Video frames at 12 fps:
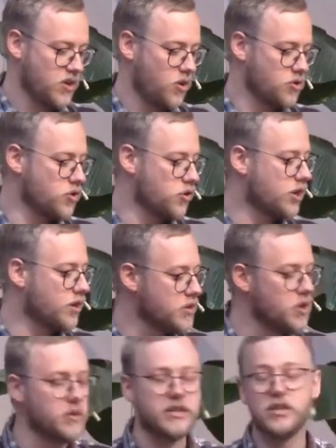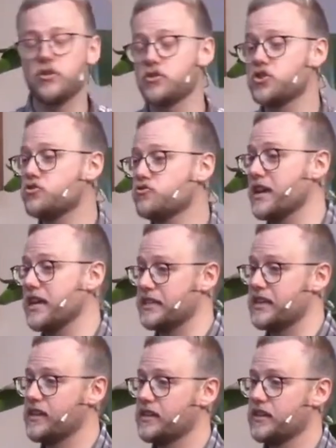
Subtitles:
on your commute, in your street,